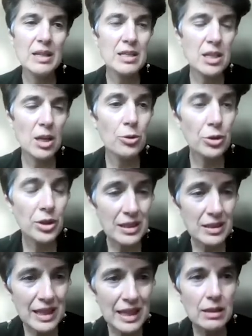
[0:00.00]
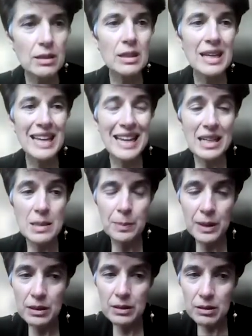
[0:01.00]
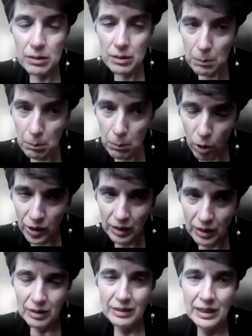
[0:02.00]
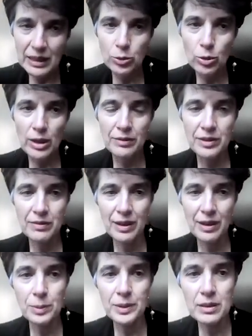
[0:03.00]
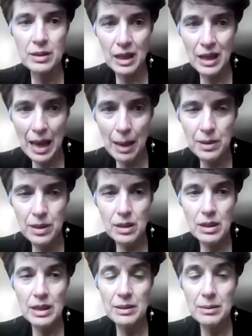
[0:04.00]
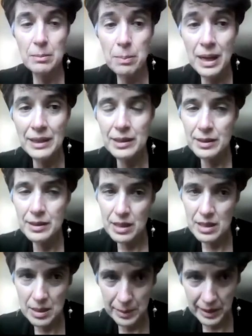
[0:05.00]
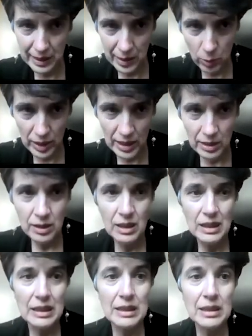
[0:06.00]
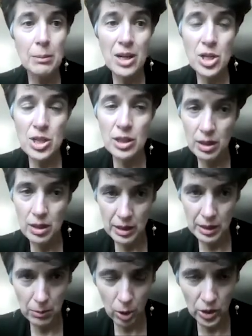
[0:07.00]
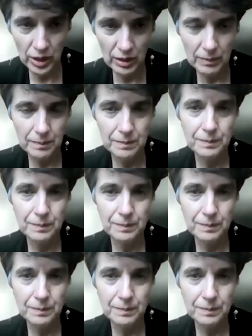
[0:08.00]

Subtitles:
So you can take an expert model that you have developed in the lab and embed it in a similar way in a machine learning model.